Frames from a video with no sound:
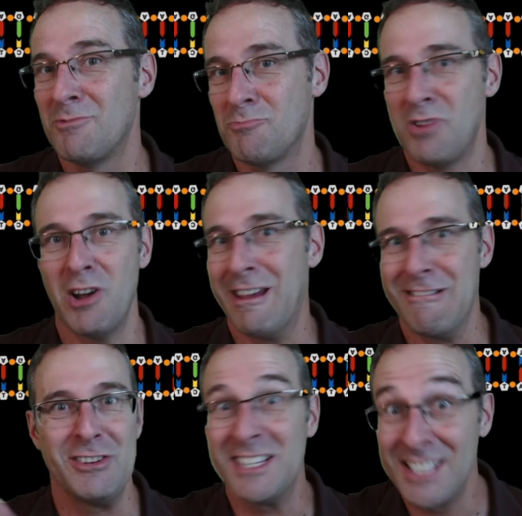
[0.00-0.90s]

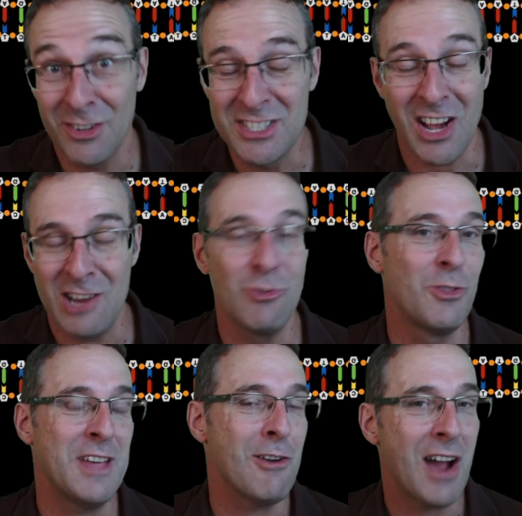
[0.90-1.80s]
prokaryotic cell cycle,
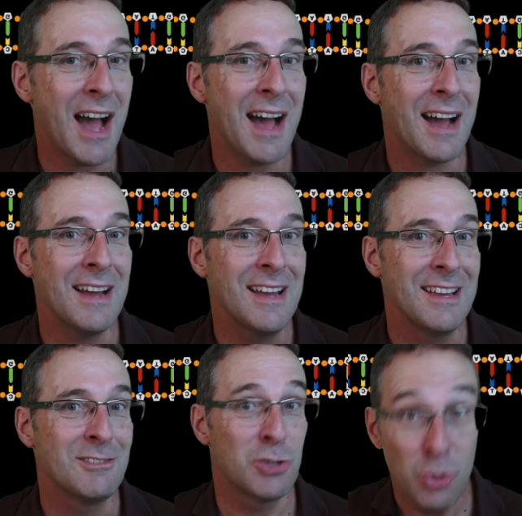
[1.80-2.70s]
there are
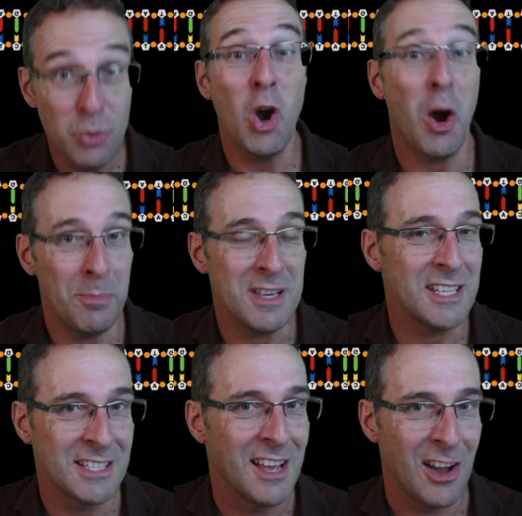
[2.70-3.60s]
2
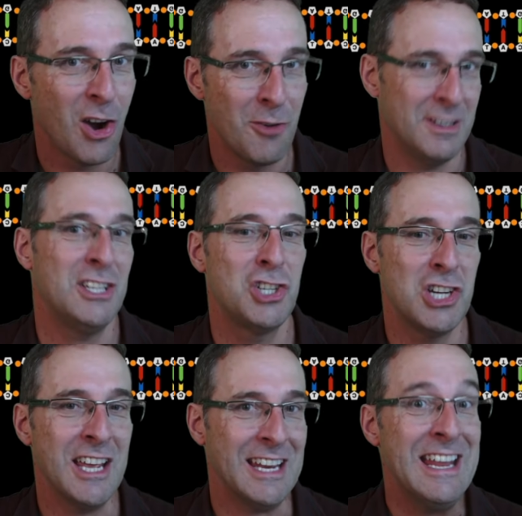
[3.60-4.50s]
copies of each
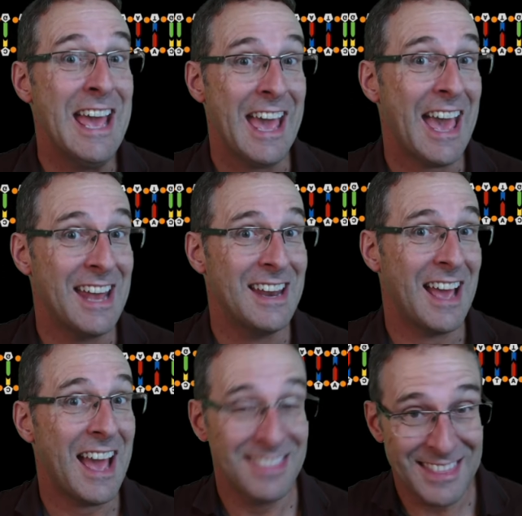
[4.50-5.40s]
gene. And
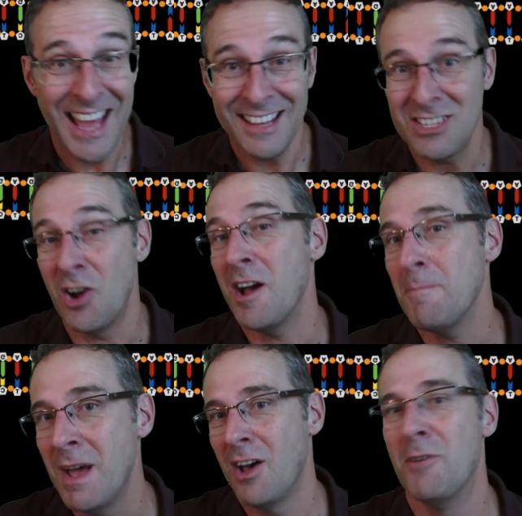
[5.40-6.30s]
at that time,
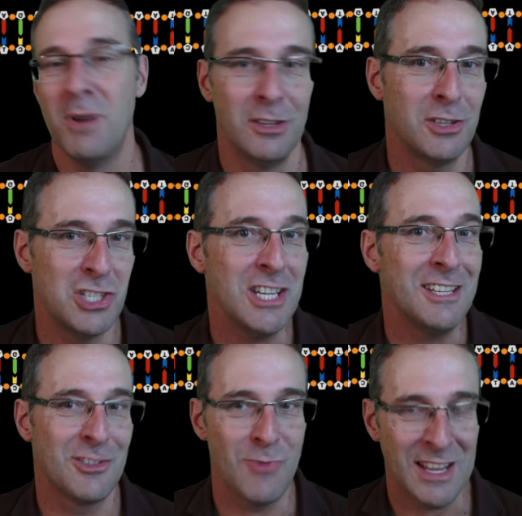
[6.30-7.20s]

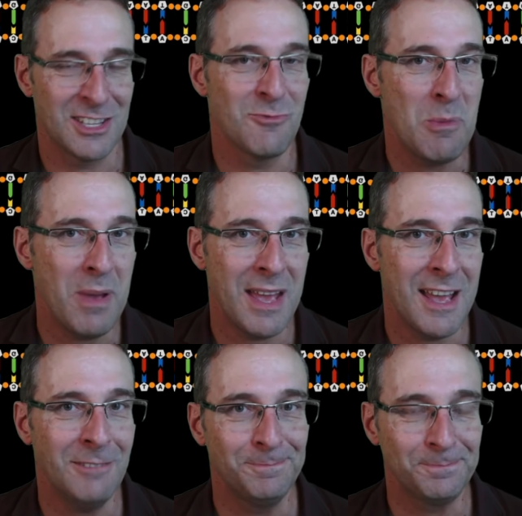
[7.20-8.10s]
homology-directed repair
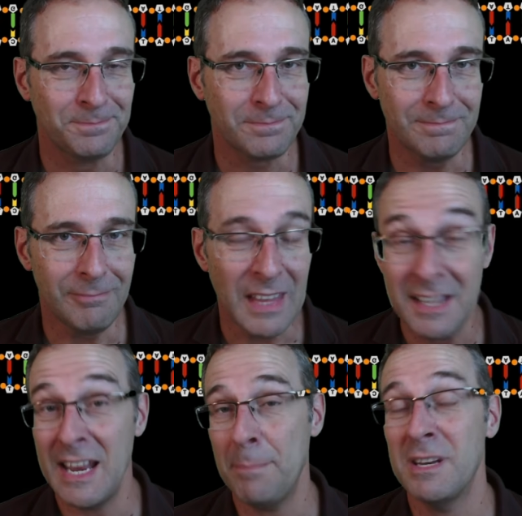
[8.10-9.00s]
can
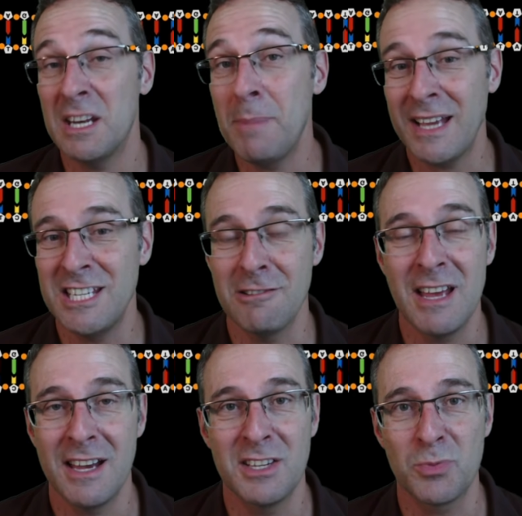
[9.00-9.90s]
happen in a
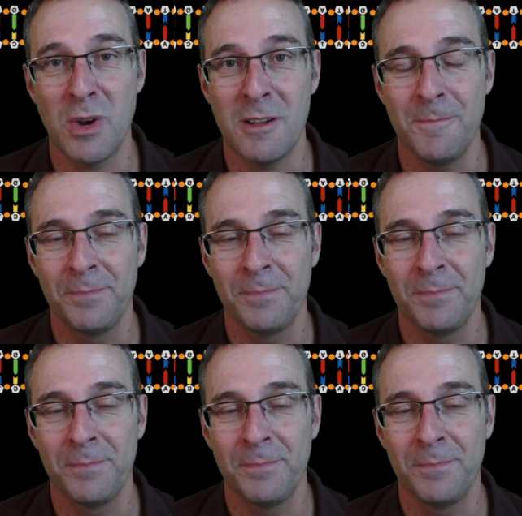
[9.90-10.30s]
bacteria as well.